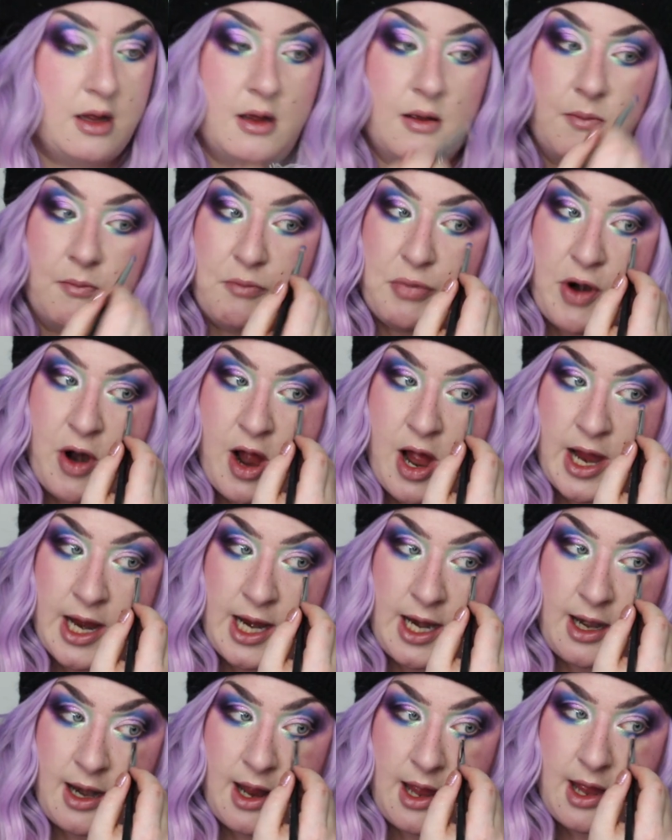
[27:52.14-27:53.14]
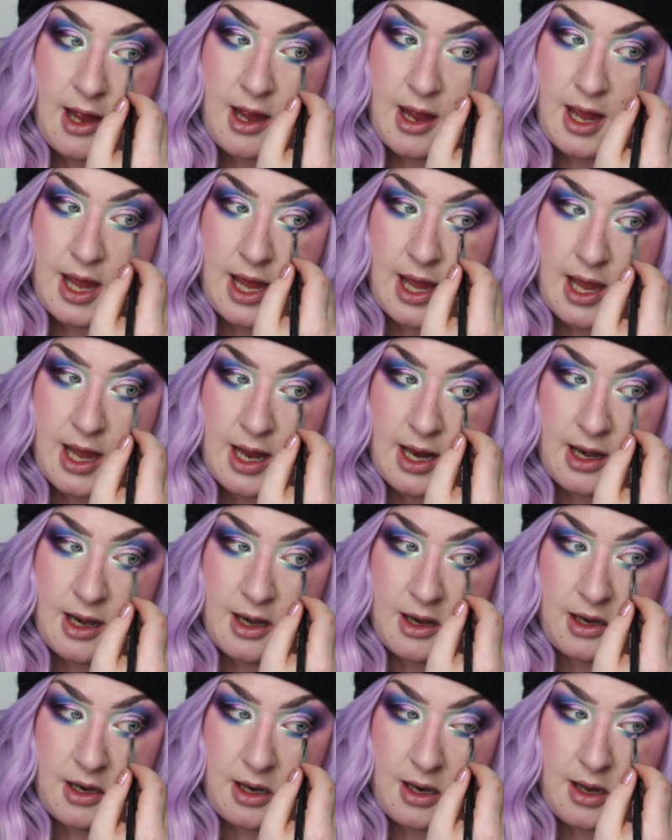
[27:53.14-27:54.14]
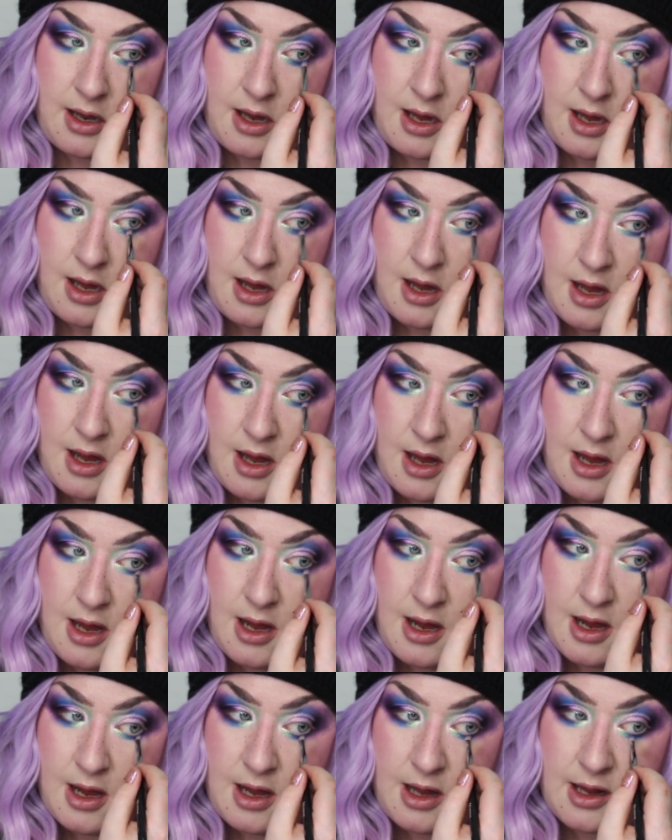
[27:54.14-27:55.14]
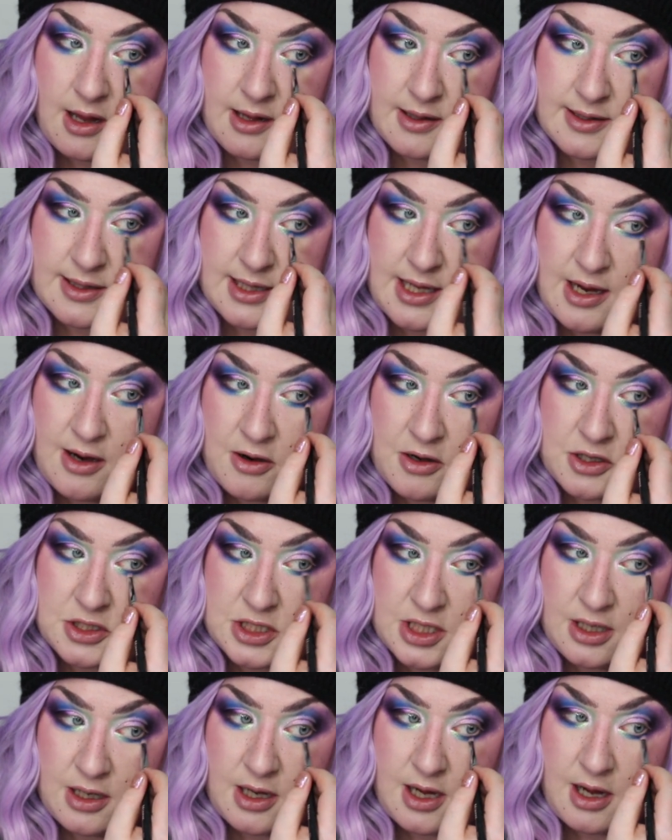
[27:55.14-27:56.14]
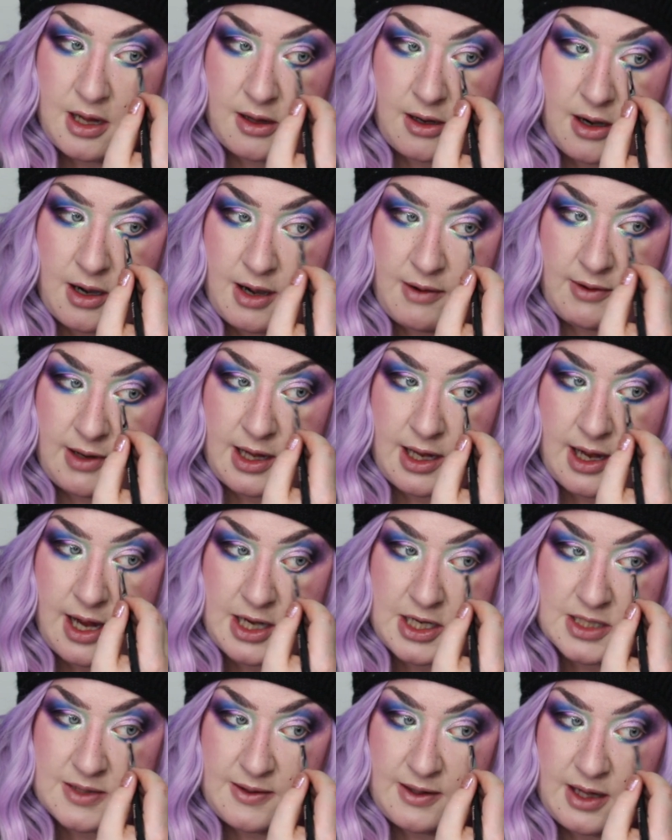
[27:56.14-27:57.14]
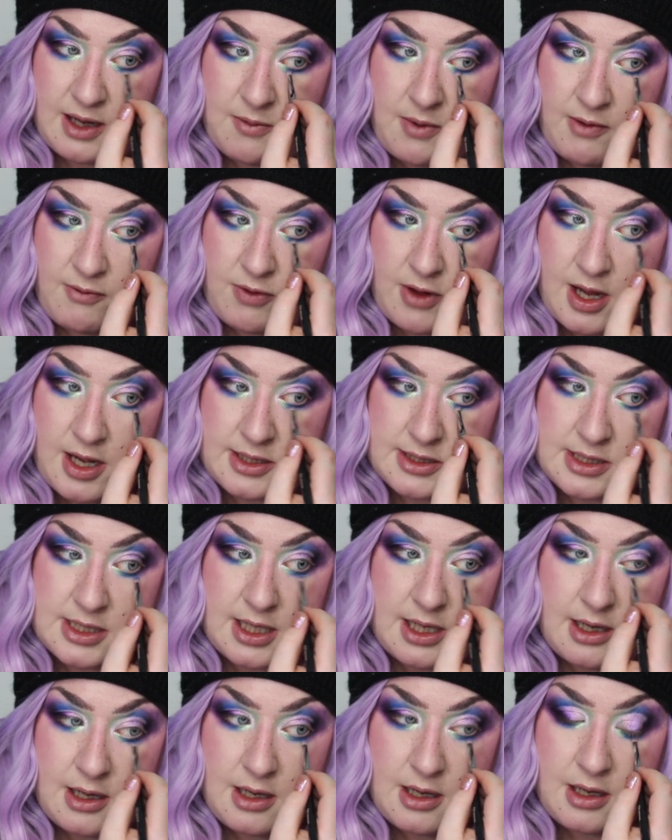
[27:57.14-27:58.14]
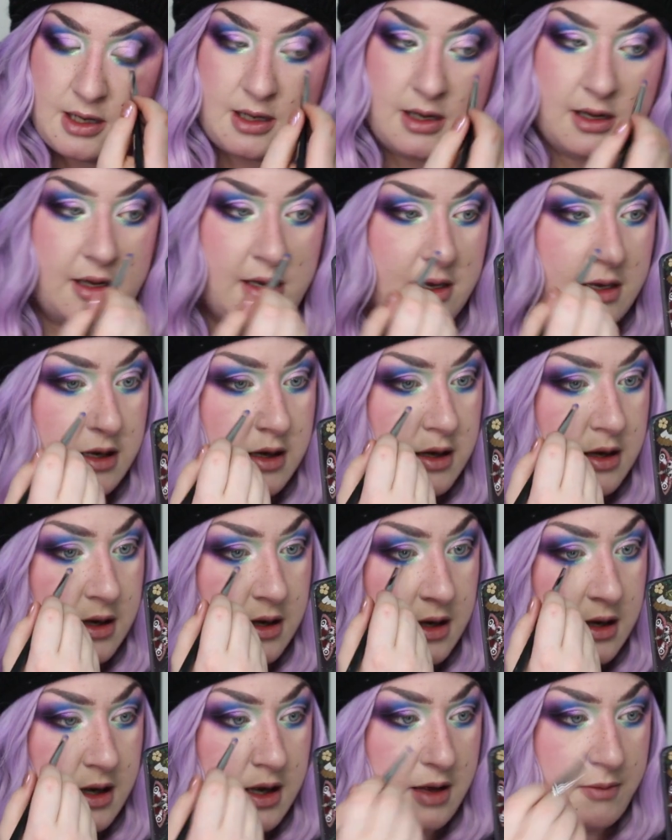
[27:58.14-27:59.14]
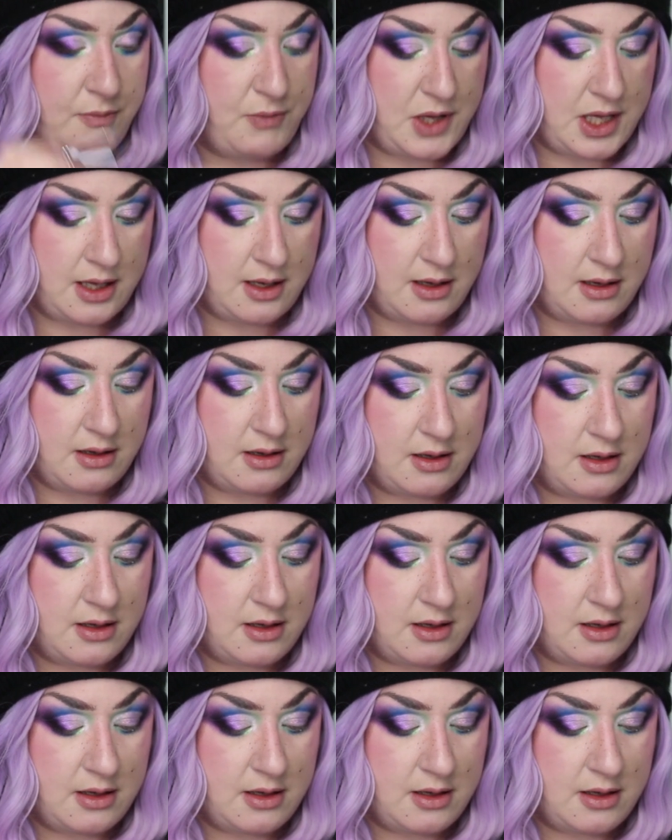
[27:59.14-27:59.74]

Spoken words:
brine and the sea urchin color and everything, I just feel like we've lost it a bit